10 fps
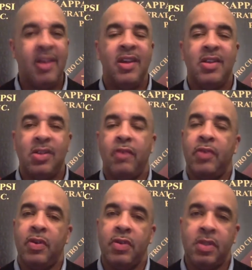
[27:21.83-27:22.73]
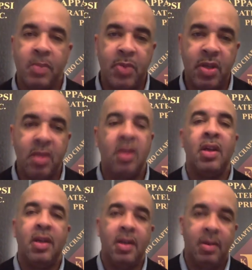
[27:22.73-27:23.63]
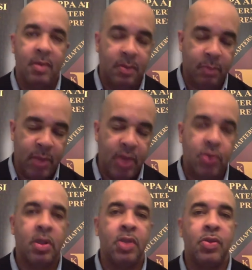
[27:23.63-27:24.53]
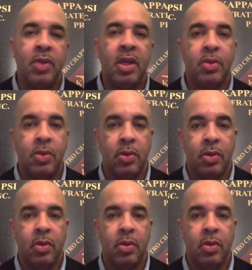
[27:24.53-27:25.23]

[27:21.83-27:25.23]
So if you're slipping, make sure that you get a tutor